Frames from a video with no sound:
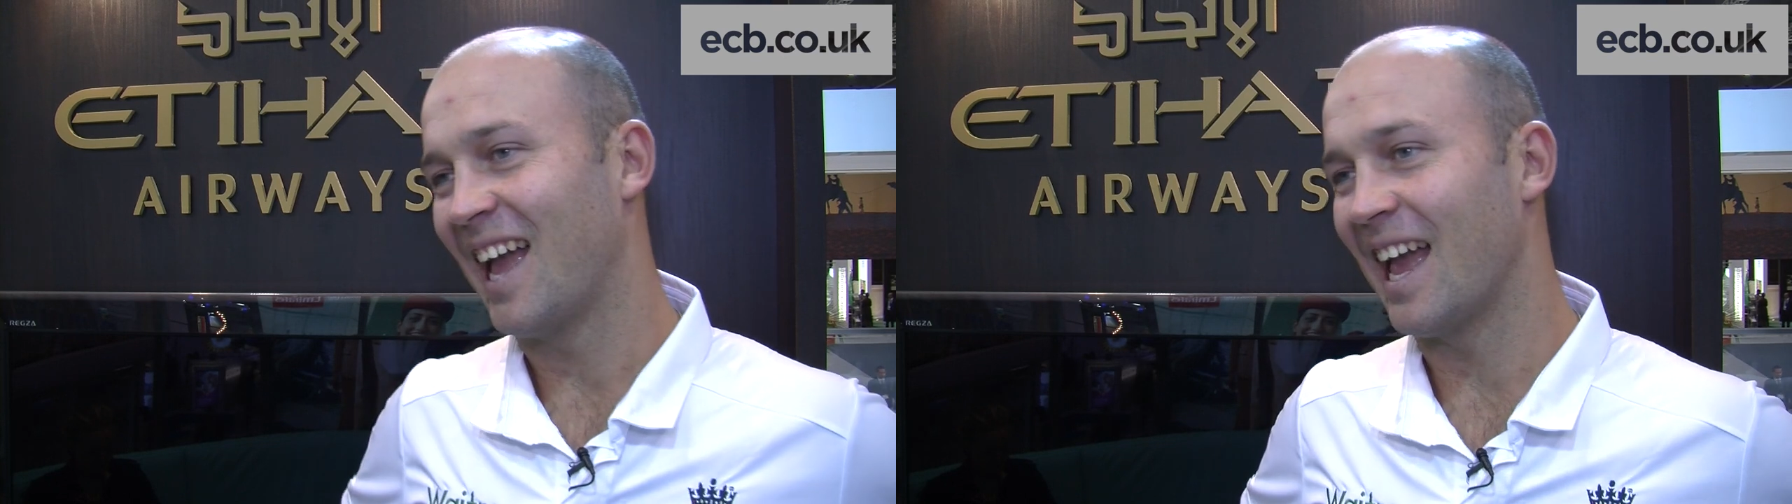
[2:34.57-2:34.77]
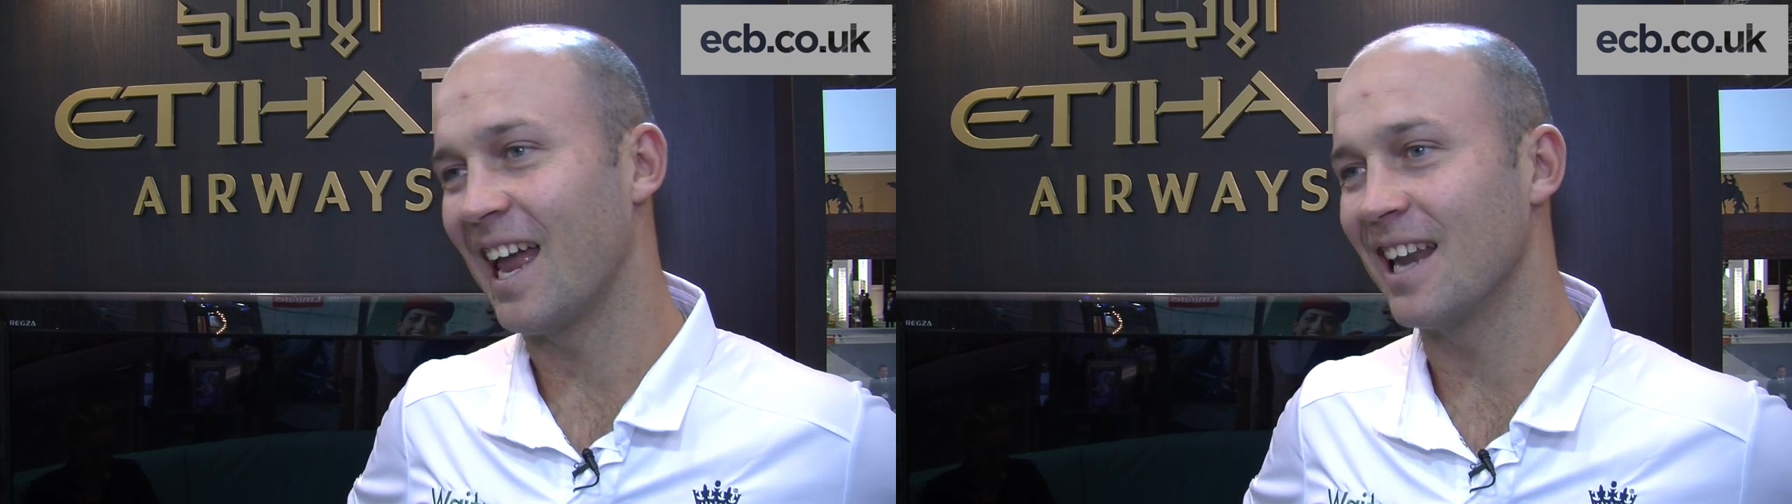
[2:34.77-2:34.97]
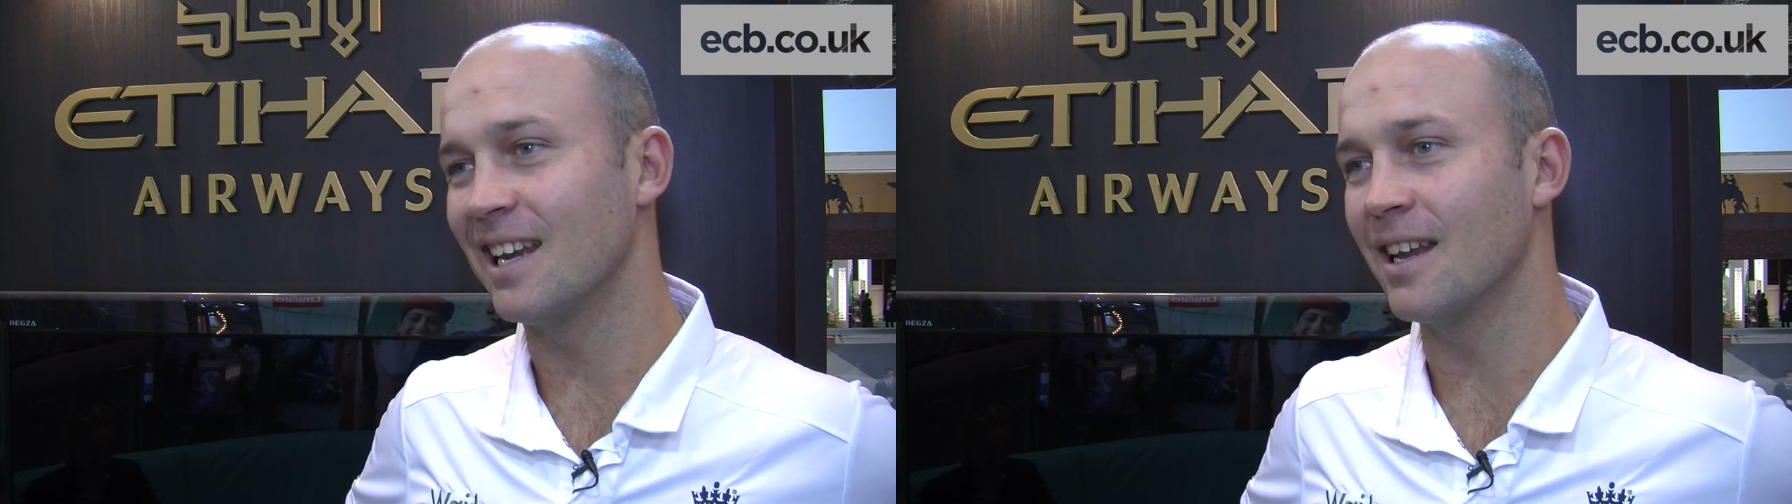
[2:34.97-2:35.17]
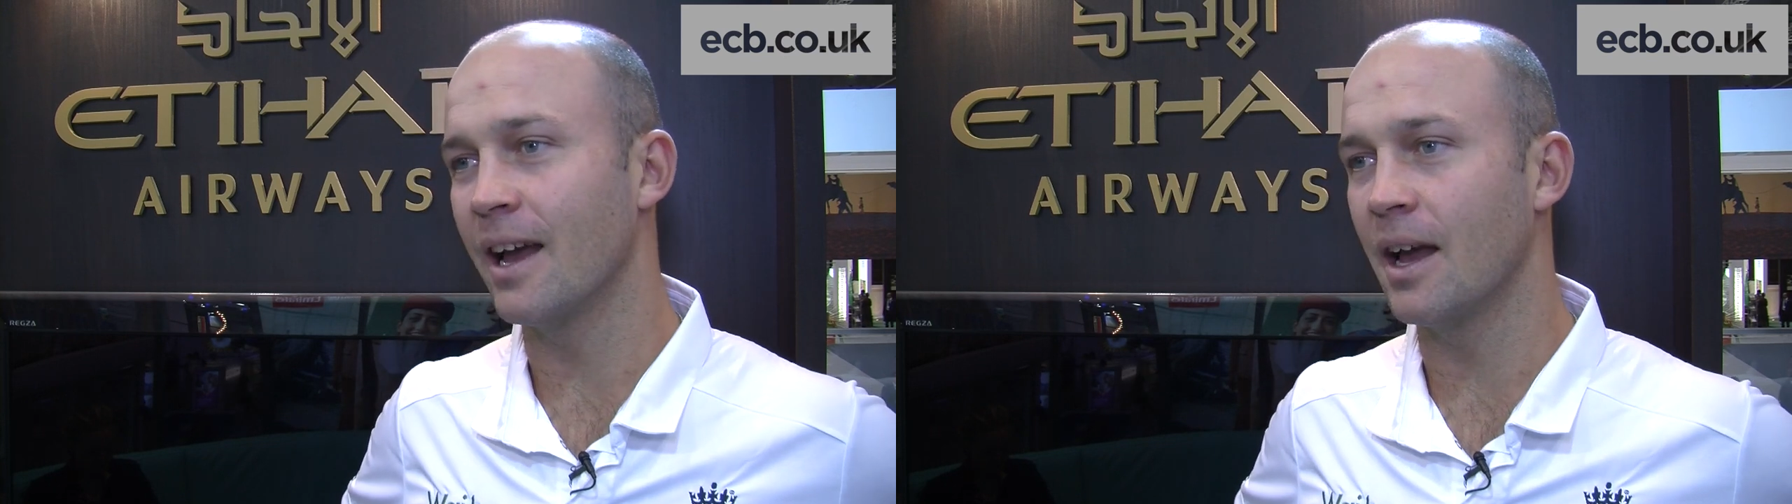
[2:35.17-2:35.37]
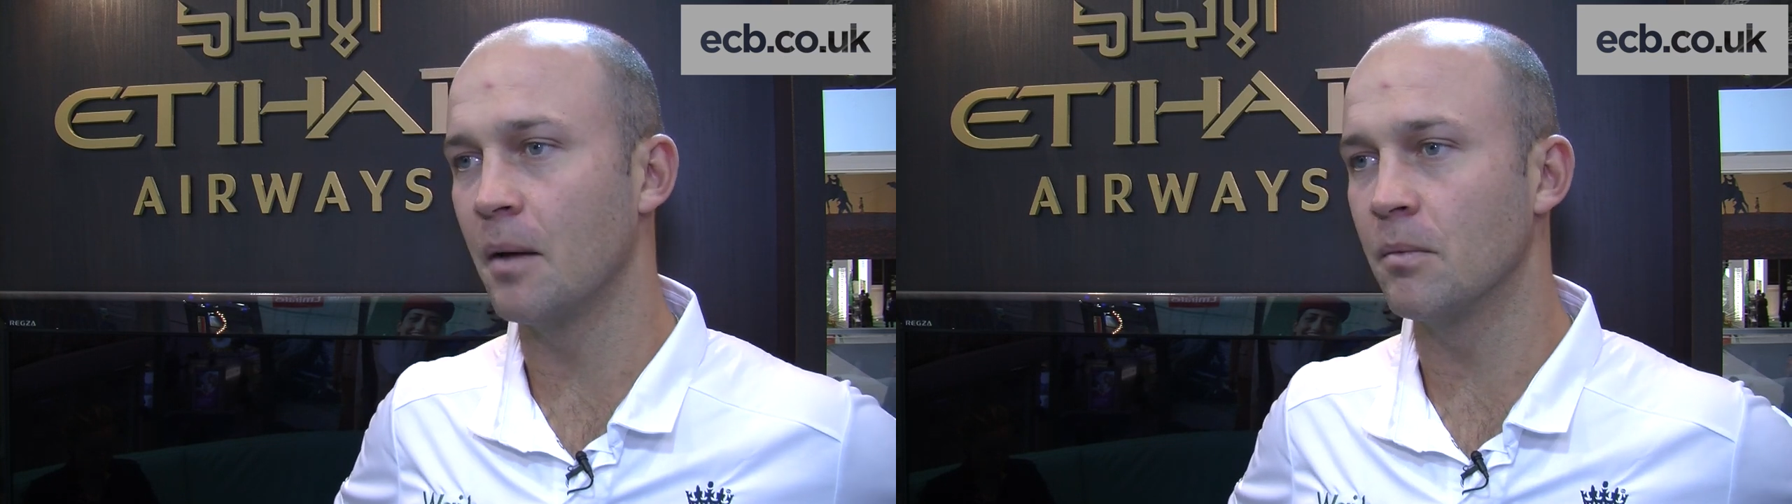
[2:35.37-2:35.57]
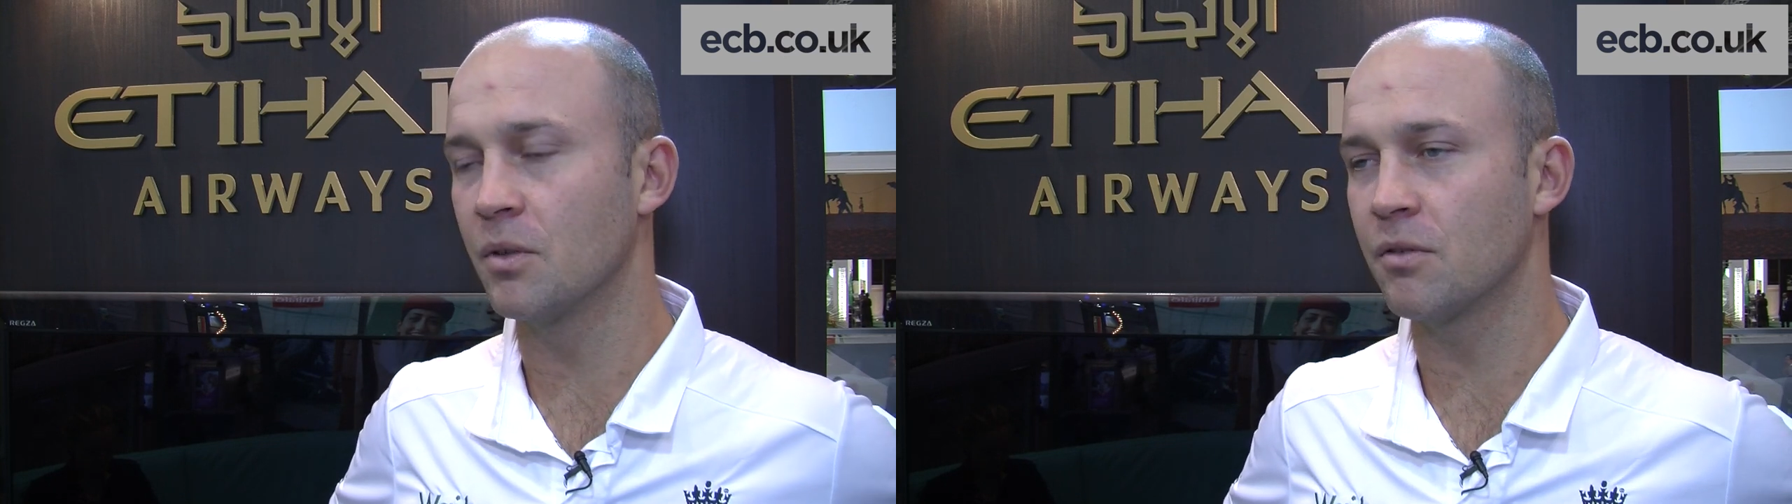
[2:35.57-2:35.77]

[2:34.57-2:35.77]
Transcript: and um,